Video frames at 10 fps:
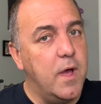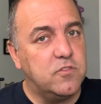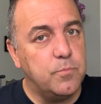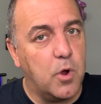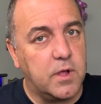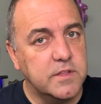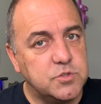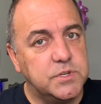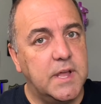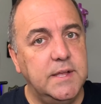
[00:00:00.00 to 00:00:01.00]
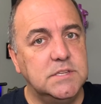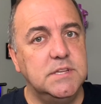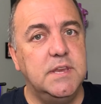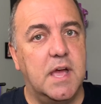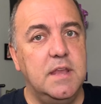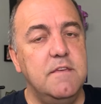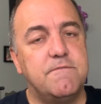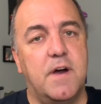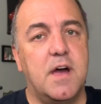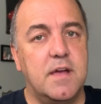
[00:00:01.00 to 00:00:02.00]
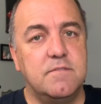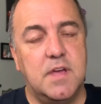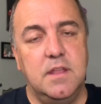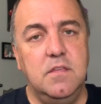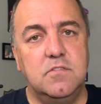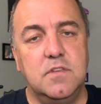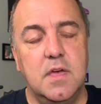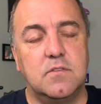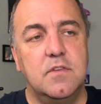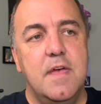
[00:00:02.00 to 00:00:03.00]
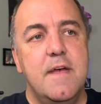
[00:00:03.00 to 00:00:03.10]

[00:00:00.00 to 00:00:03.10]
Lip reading: market. So in 1995-96,